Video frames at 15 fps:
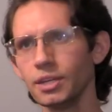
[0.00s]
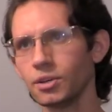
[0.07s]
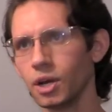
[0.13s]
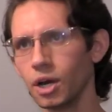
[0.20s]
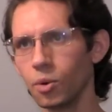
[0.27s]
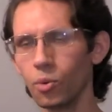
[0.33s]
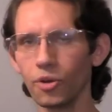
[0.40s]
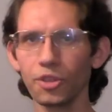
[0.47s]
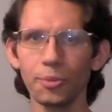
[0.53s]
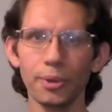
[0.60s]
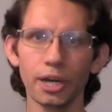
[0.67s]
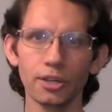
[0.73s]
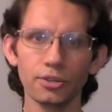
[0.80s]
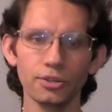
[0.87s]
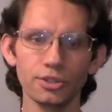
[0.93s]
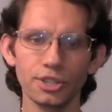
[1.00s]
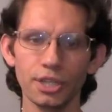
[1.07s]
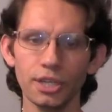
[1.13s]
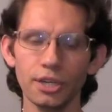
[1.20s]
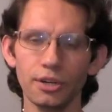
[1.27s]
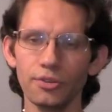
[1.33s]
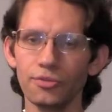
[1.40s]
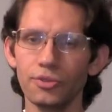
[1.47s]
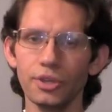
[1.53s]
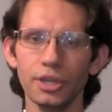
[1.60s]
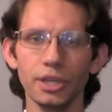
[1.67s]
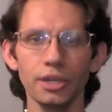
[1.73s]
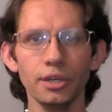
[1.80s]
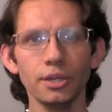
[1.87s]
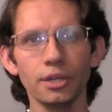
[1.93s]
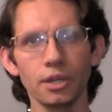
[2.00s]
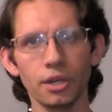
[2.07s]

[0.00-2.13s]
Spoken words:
what the metallurgy of the